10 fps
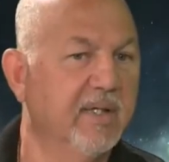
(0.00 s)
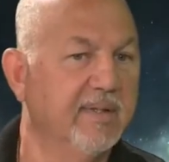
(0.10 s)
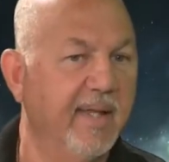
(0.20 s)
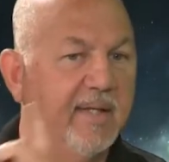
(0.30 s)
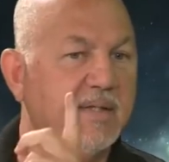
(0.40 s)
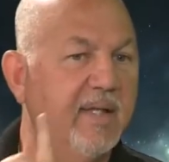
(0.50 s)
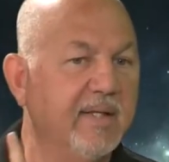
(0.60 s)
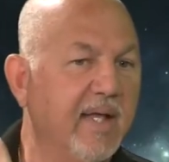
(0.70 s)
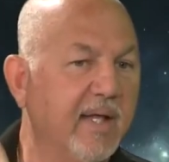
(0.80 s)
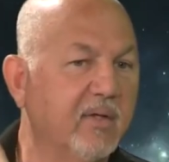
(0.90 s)
They they
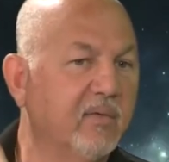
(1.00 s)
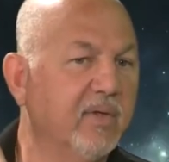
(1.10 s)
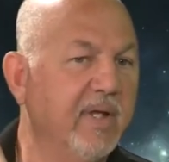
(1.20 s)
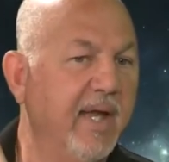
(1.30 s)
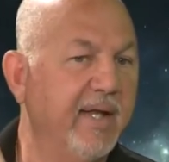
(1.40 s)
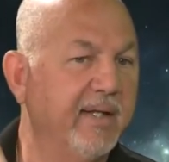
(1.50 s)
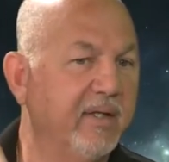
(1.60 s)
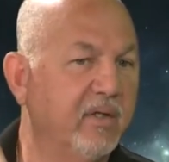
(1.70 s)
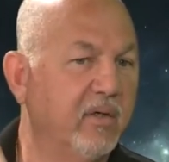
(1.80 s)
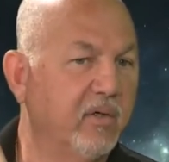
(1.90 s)
not only had it
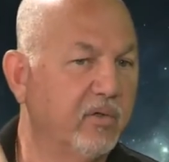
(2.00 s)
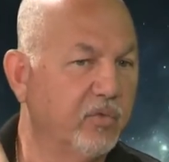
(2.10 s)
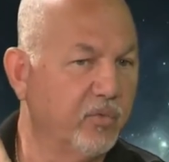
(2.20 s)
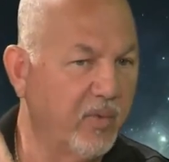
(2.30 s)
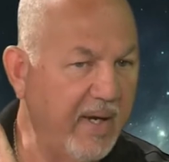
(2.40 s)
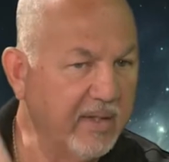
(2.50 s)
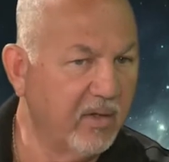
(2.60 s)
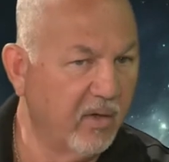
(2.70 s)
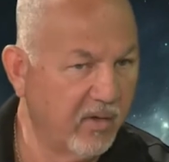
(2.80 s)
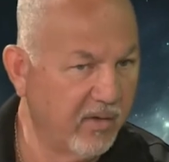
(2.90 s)
on
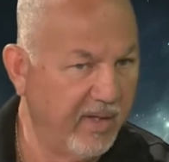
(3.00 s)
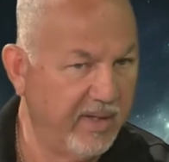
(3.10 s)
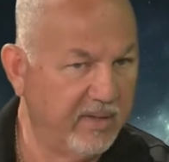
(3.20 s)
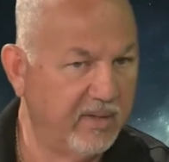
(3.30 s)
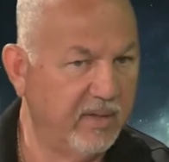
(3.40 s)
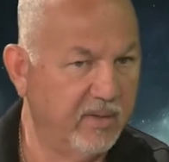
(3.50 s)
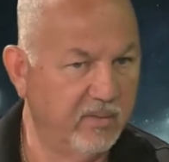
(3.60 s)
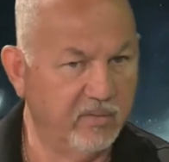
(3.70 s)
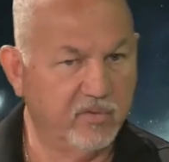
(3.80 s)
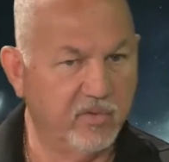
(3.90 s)
radar at
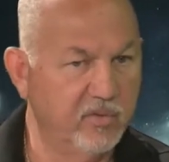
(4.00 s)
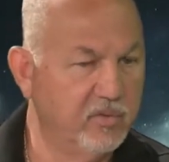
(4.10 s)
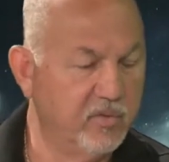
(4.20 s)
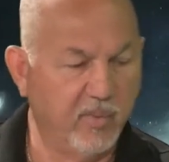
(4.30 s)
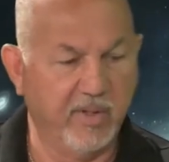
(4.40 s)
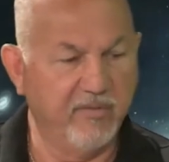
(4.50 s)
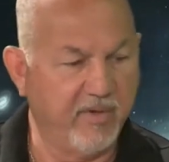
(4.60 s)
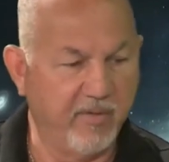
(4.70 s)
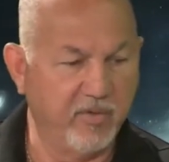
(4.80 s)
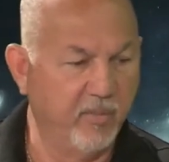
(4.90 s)
uh, two twenty
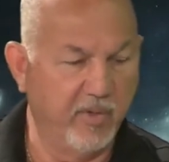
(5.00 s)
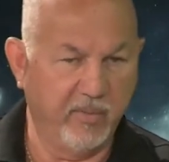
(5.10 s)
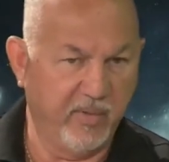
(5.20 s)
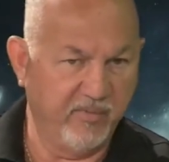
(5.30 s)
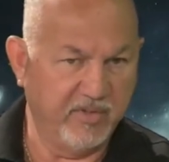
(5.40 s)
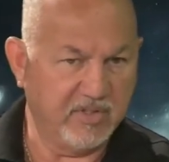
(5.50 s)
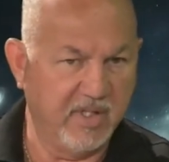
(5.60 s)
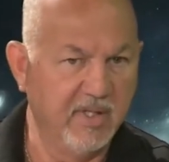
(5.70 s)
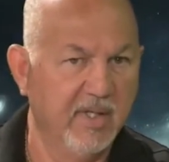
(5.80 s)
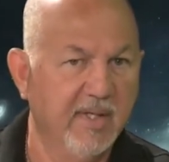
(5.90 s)
five in the morning, whatever you right.
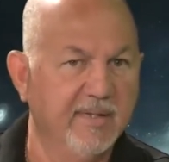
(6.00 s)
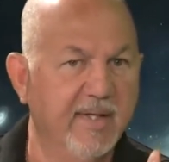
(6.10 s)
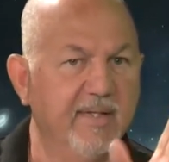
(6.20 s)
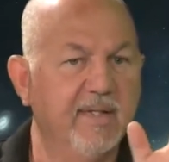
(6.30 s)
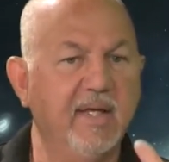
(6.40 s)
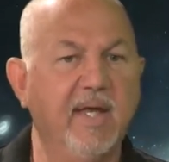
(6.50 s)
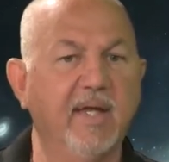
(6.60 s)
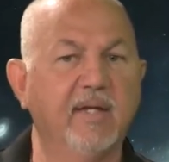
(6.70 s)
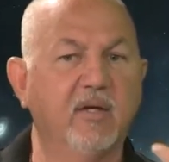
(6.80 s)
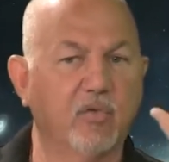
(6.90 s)
said. They they
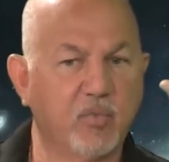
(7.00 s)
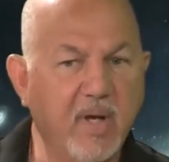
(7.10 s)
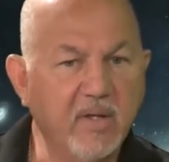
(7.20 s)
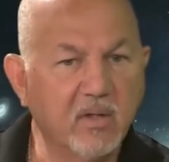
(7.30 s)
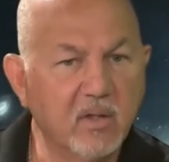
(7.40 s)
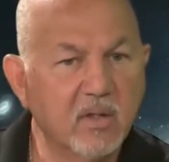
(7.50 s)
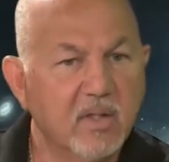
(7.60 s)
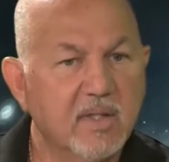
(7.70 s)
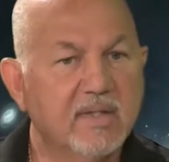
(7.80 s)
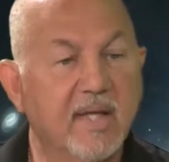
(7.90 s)
had it on radar.
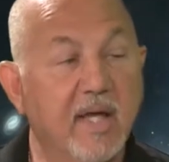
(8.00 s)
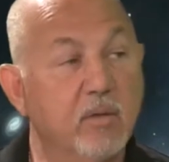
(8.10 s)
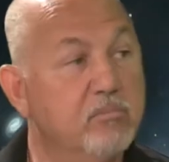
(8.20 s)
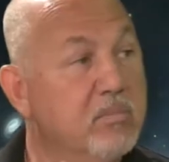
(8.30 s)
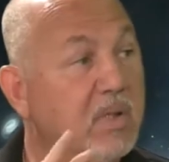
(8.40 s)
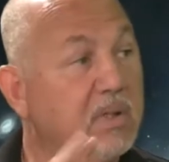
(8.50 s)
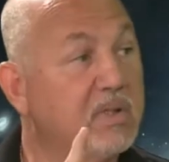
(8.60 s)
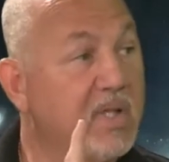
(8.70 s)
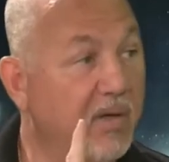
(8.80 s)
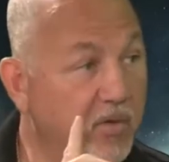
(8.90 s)
They had
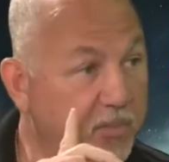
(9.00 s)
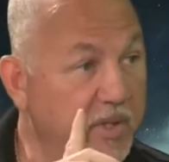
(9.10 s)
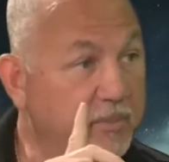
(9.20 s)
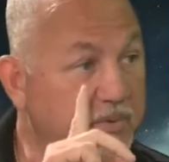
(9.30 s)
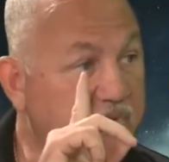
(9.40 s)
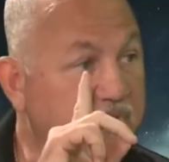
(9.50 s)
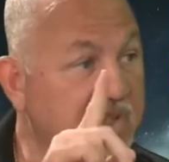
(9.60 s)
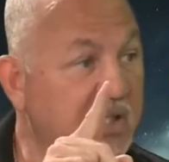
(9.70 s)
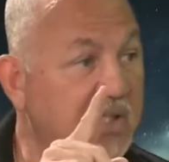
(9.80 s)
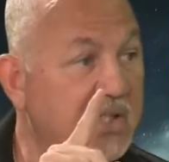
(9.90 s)
military people
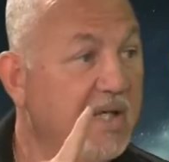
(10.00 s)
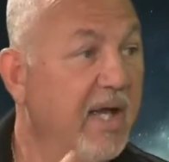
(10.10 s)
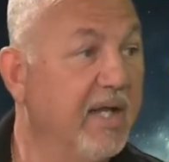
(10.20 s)
see it, right.